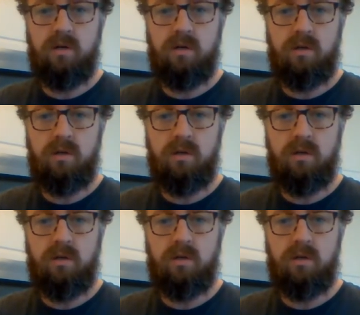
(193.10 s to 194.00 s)

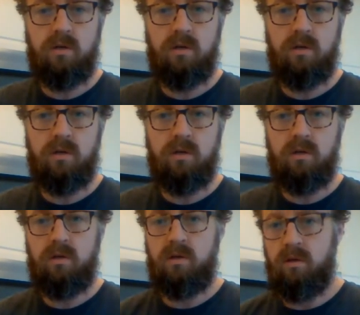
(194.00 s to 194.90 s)

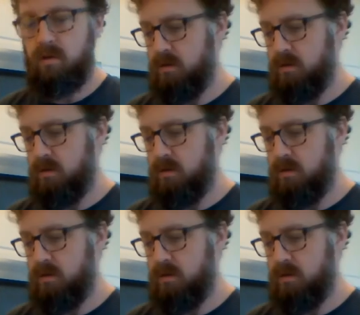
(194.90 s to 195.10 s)
Nothing is said.